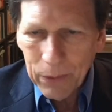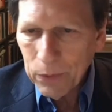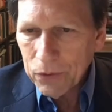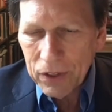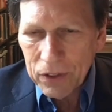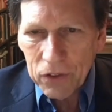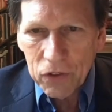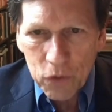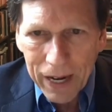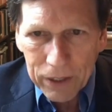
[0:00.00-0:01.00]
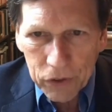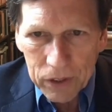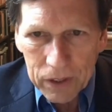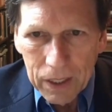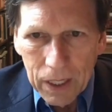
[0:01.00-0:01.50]
That was a
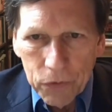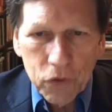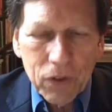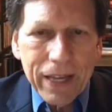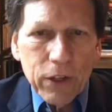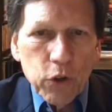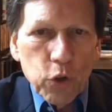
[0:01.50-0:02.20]
distraction, just like